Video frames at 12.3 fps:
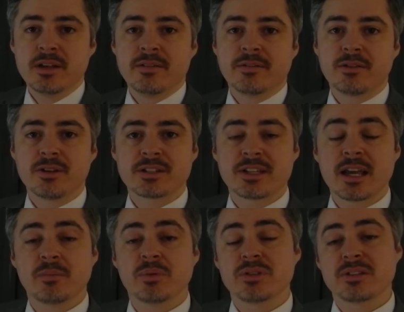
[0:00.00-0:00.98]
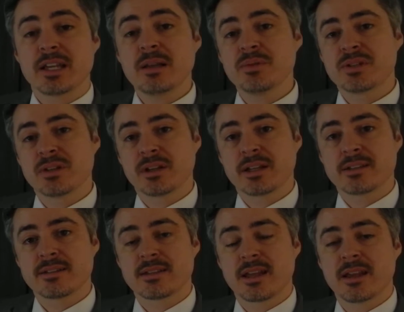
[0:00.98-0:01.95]
For example, Samsung has
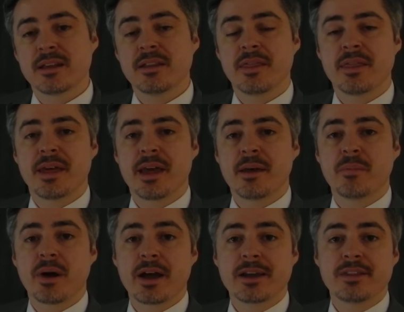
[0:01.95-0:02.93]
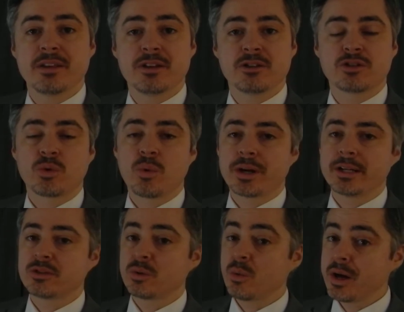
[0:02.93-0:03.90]
said that by the year
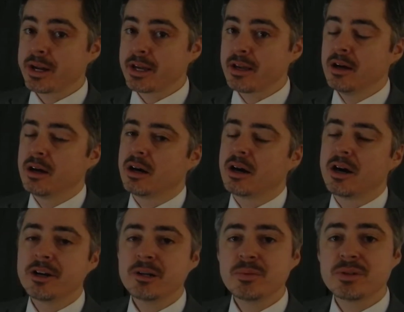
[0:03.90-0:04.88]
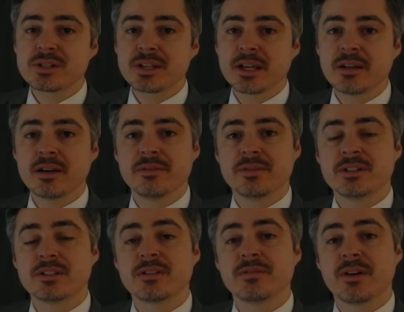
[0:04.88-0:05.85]
2020, 100% of
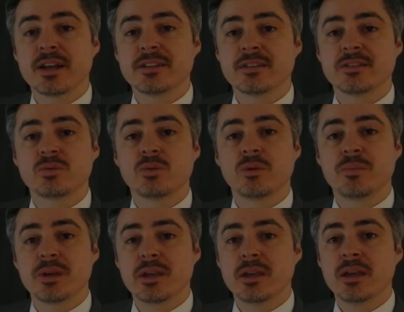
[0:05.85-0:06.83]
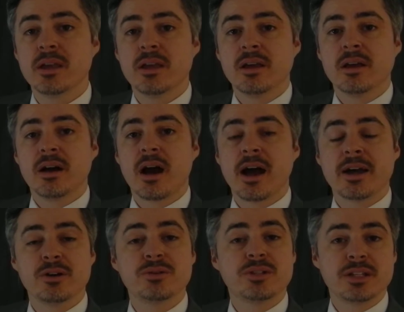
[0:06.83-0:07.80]
its devices will be
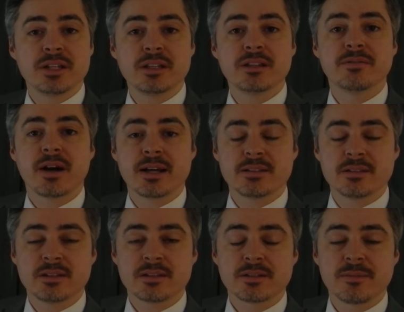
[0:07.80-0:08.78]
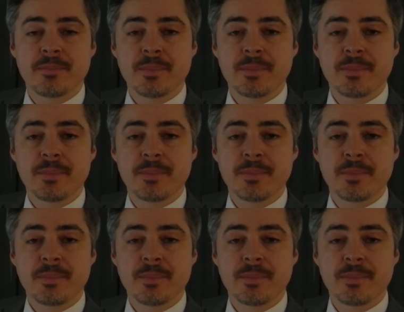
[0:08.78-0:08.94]
IoT devices.